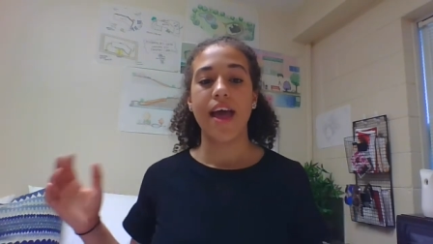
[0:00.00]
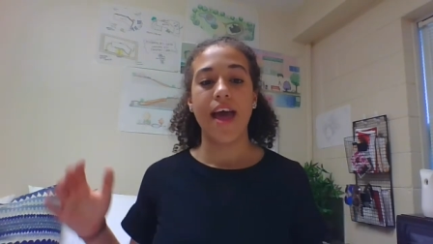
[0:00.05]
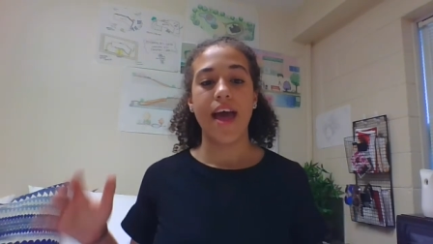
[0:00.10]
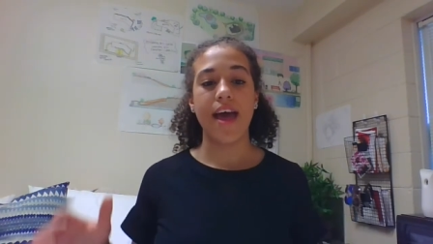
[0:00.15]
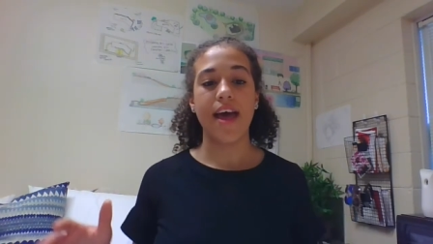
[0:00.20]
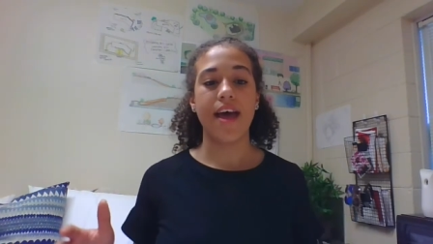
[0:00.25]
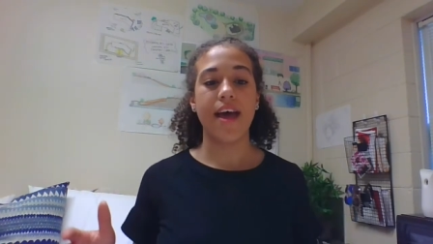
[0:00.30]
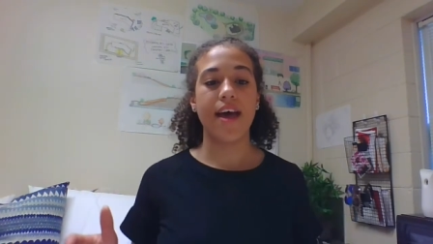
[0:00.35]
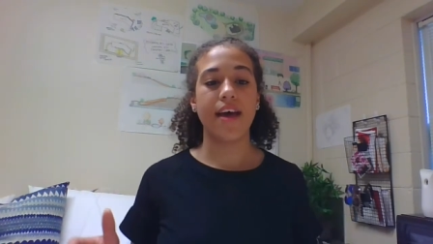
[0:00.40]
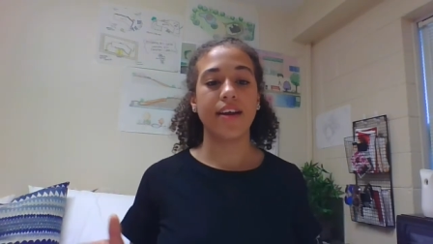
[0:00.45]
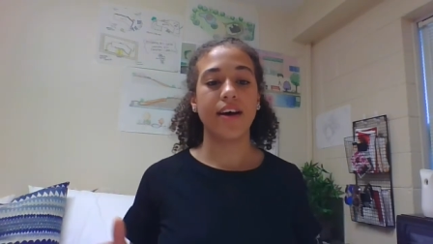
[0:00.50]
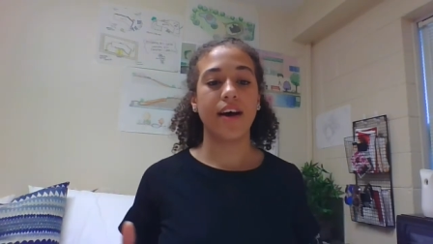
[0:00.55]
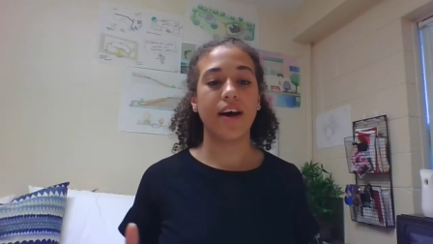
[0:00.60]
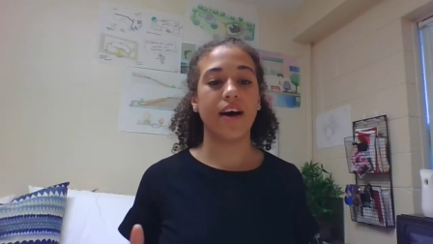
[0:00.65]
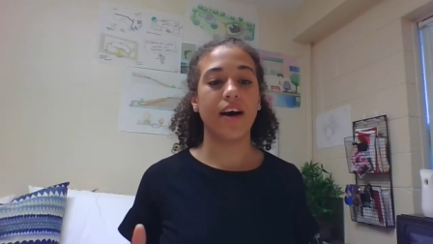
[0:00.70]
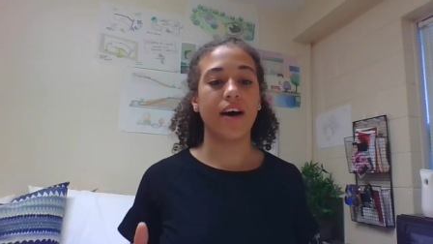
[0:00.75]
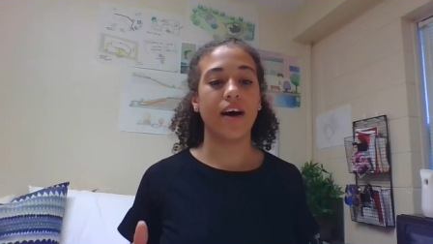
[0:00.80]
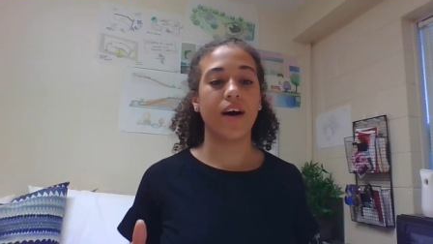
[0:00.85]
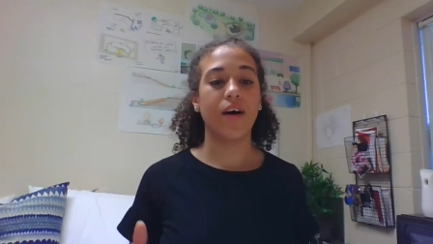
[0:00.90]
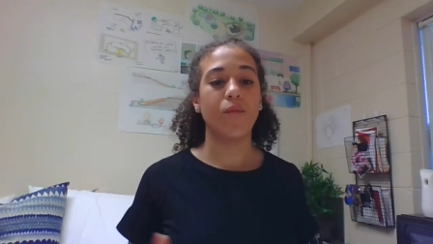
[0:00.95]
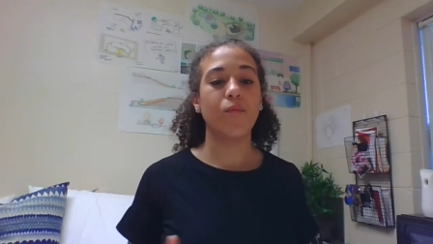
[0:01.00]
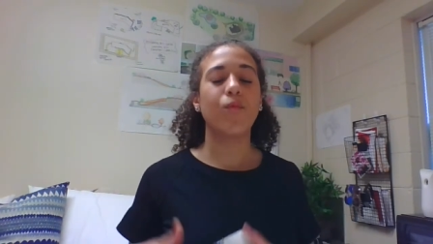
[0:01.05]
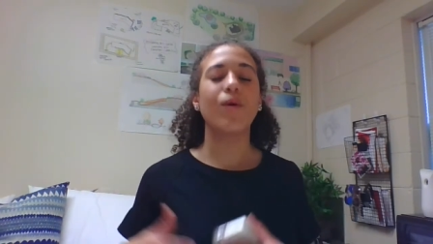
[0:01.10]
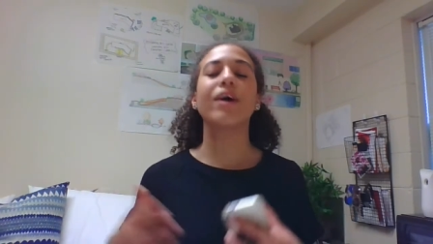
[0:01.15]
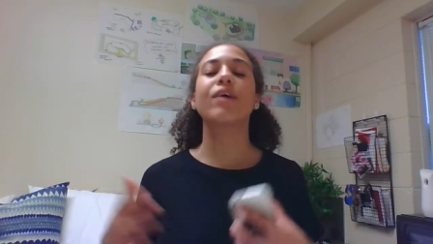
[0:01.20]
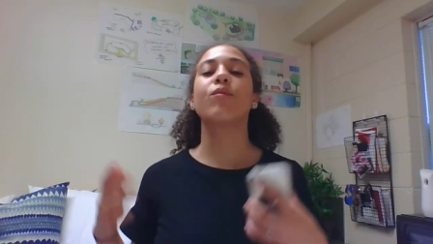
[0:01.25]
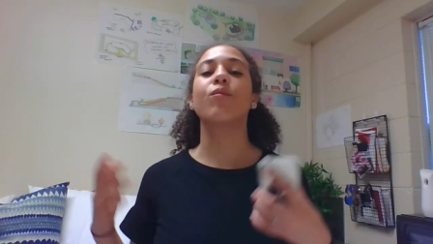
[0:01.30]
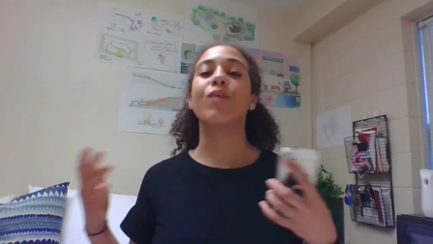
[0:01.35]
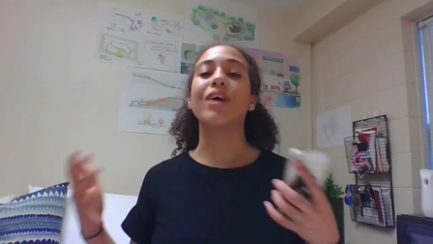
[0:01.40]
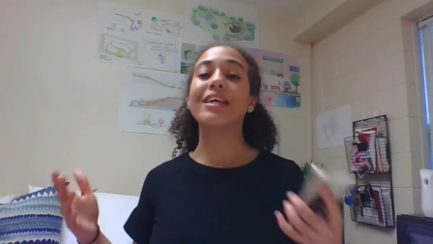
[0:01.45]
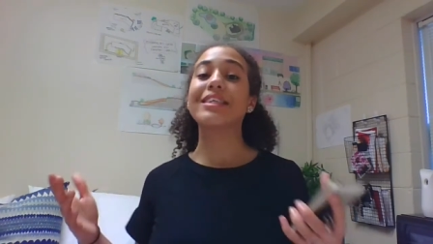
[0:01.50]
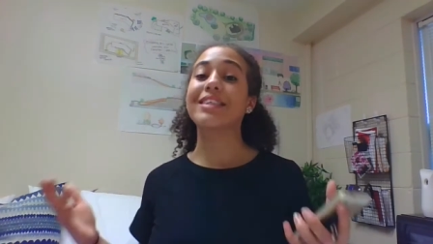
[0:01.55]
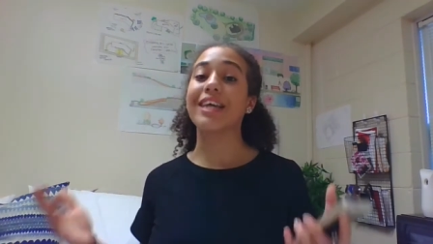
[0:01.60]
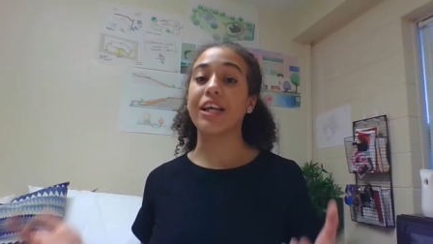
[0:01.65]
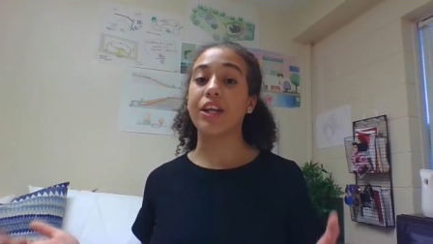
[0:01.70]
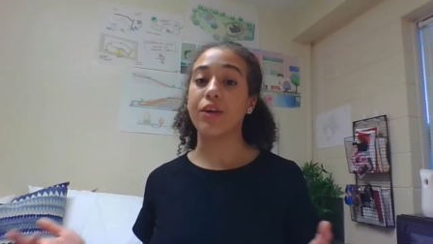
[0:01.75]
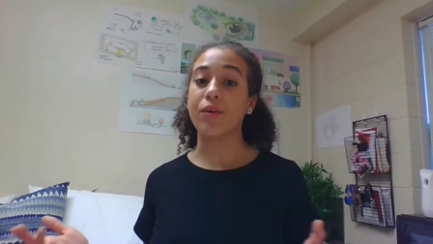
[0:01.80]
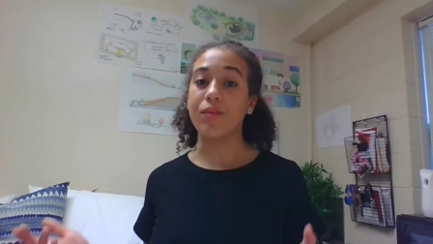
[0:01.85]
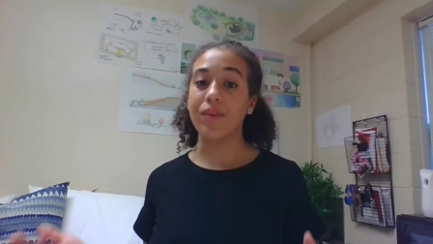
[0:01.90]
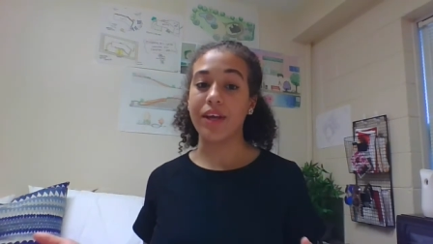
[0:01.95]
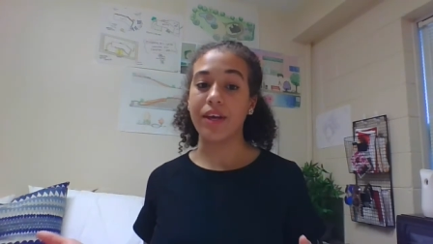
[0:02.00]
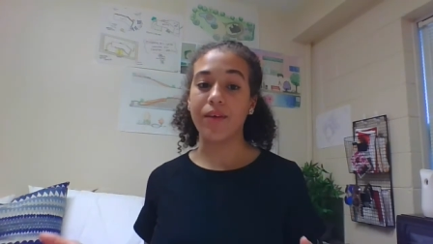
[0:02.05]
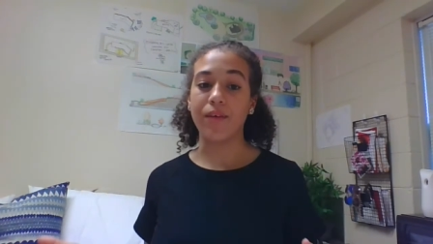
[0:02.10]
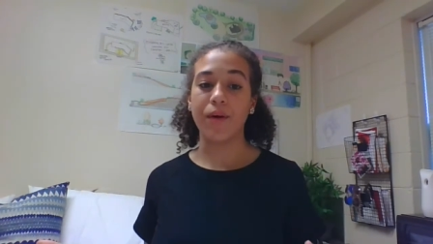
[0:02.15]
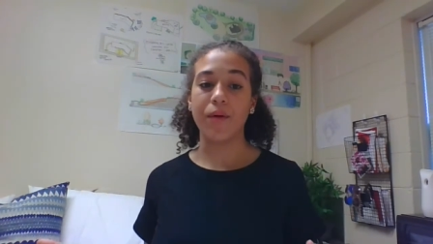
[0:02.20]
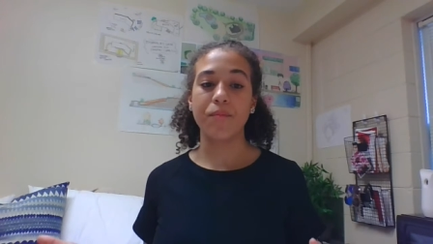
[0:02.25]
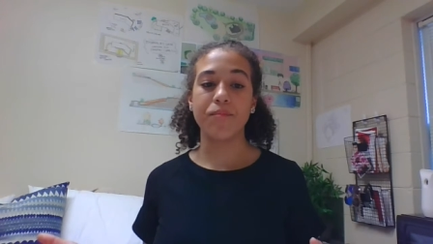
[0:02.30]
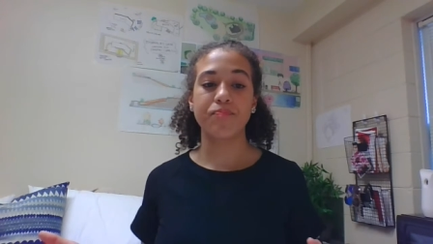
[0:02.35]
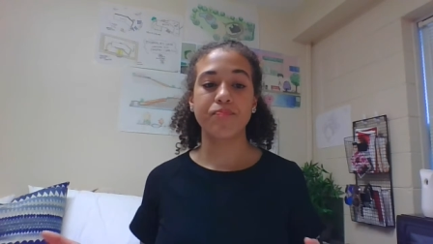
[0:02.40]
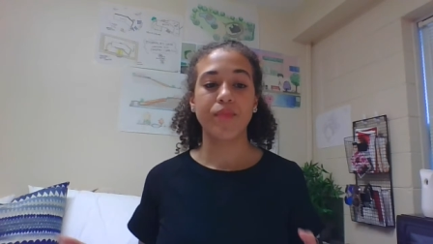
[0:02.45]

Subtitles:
and what was a New Negro.